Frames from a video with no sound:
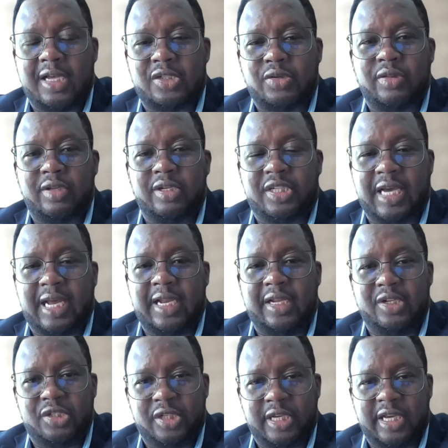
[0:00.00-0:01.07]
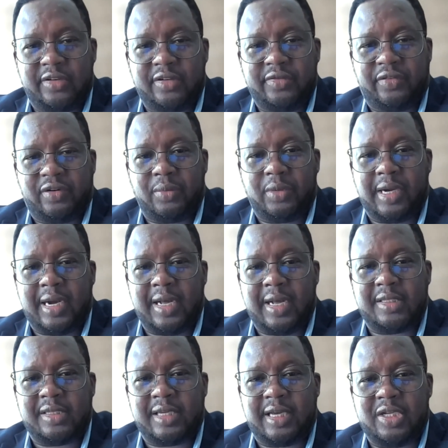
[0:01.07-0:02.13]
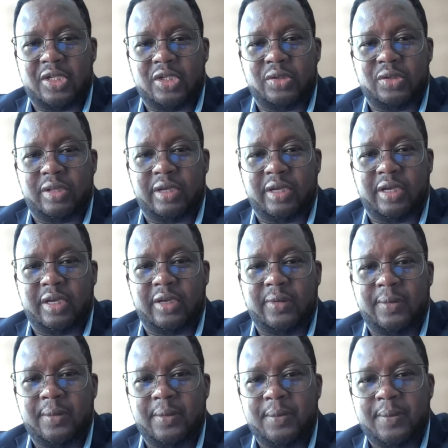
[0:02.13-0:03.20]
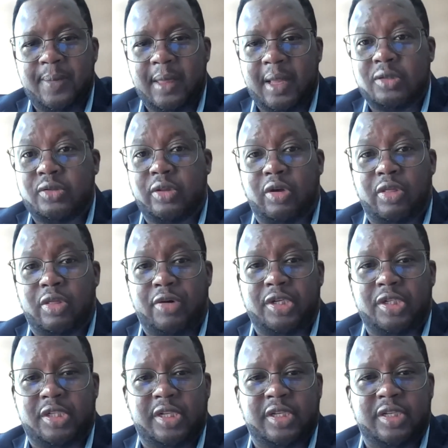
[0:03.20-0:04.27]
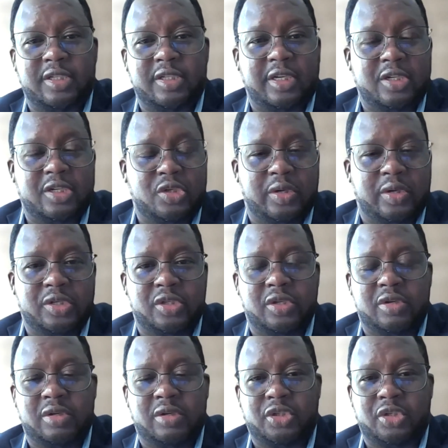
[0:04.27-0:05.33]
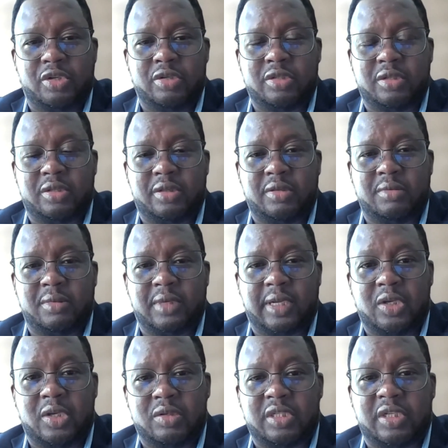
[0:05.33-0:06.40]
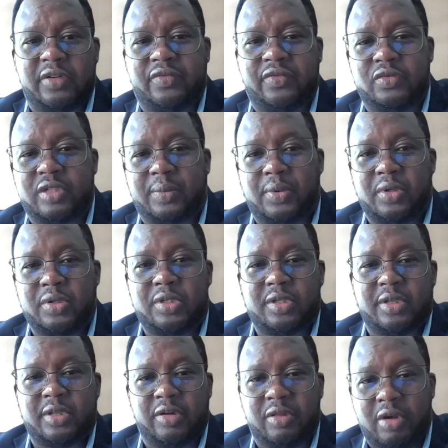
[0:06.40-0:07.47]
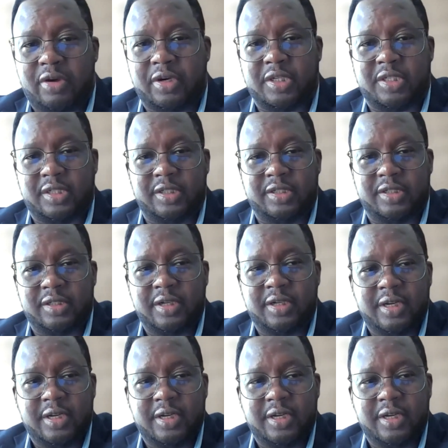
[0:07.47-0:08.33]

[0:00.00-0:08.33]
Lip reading: So the challenge here from your answer to the authorities and to NGOs like yourself who support the authorities